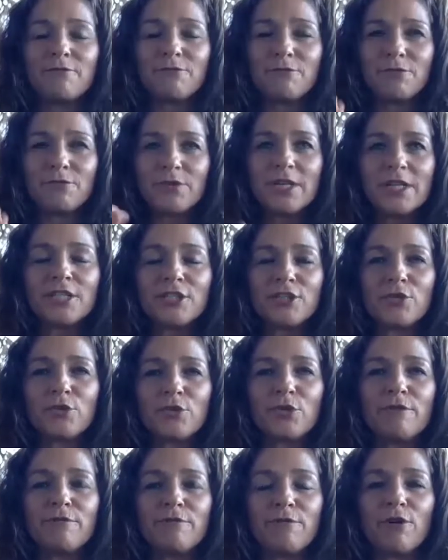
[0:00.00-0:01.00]
really
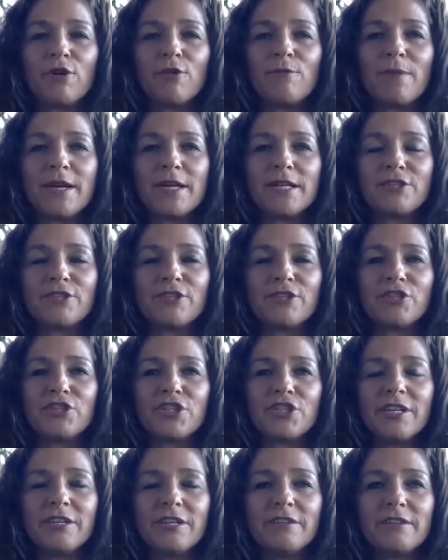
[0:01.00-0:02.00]
truly follow my intuition,